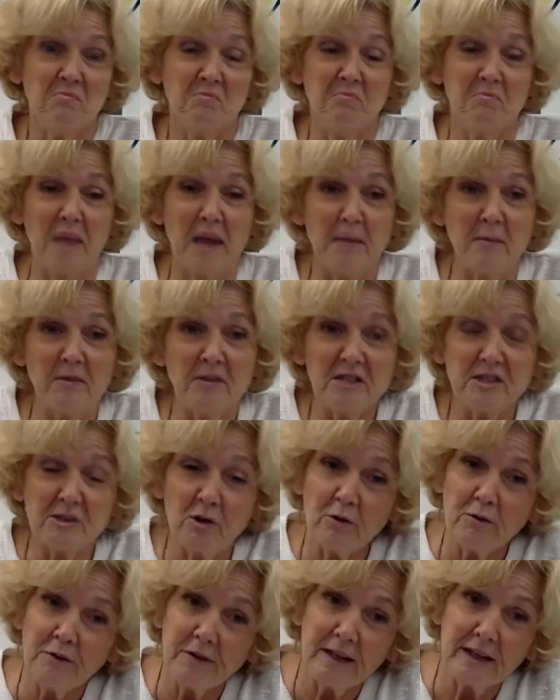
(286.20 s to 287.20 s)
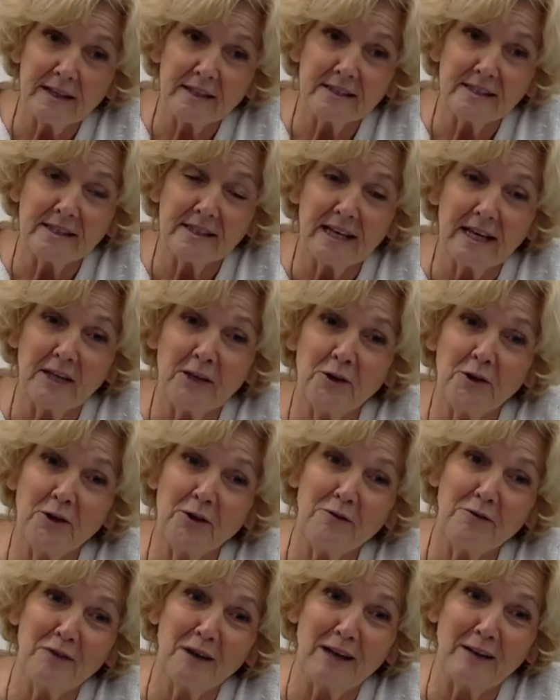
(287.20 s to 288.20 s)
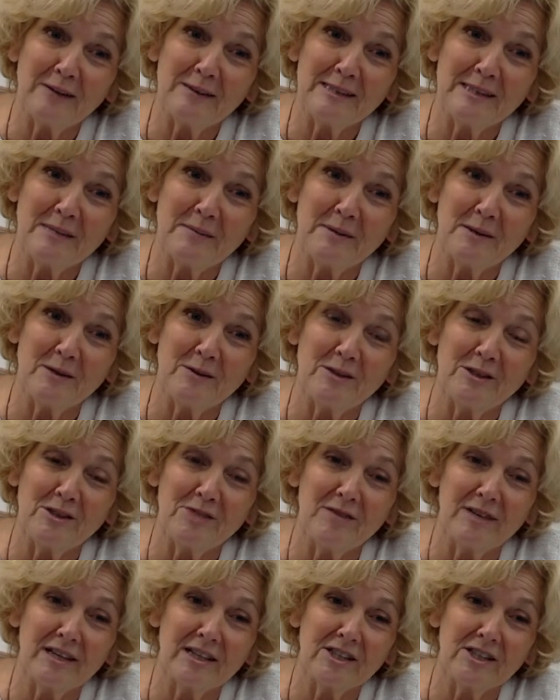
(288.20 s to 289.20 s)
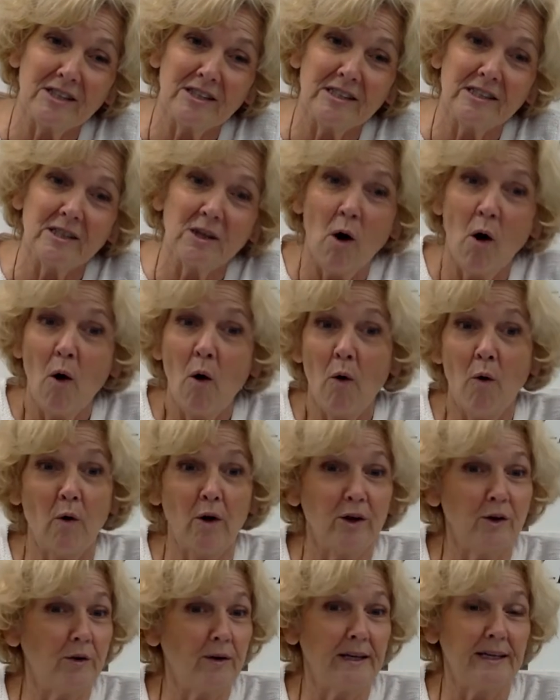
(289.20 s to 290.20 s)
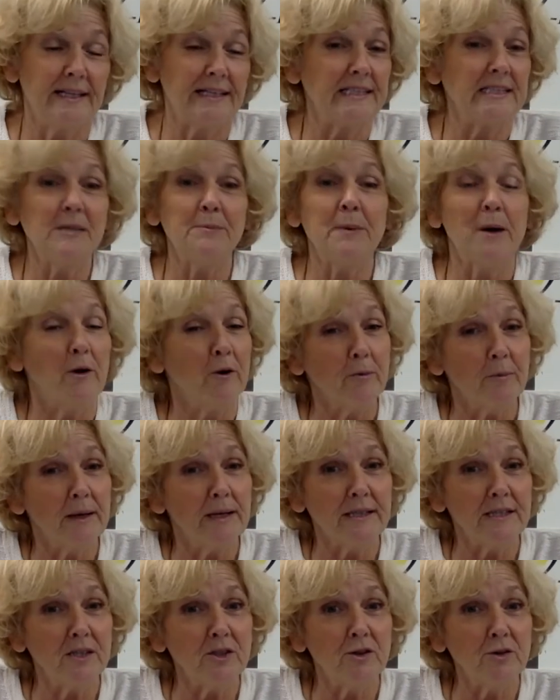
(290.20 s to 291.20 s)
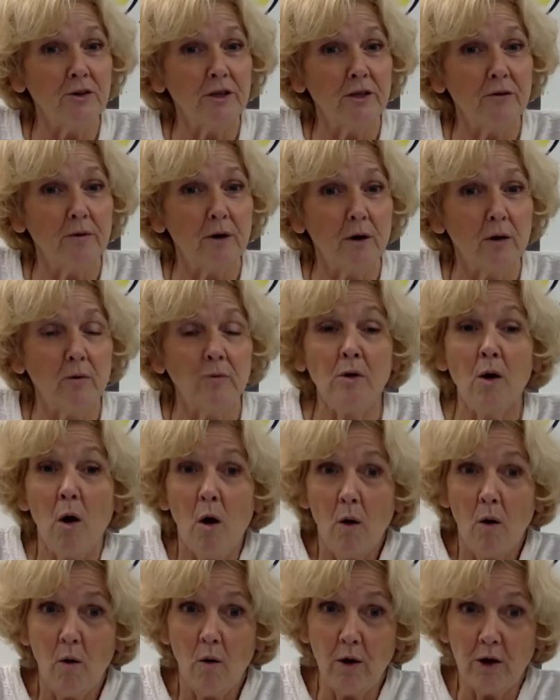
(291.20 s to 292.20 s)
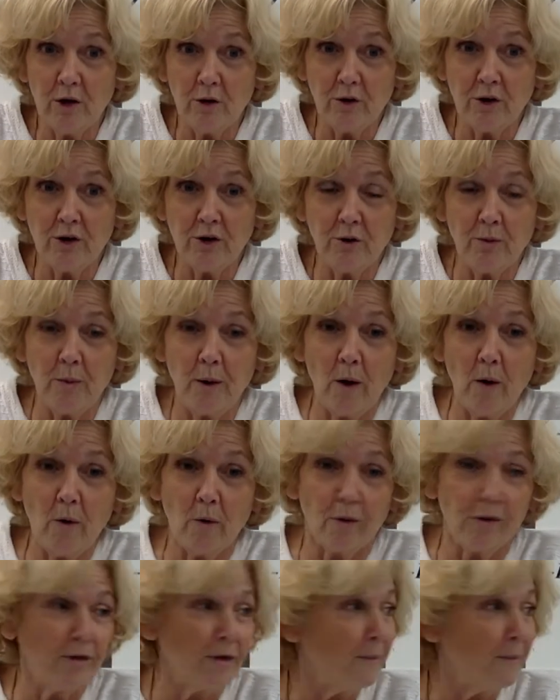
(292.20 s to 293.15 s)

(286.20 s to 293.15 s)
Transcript: paper snowflakes, and you can follow some of those directions. Or you can experiment and do your own, or you can do both.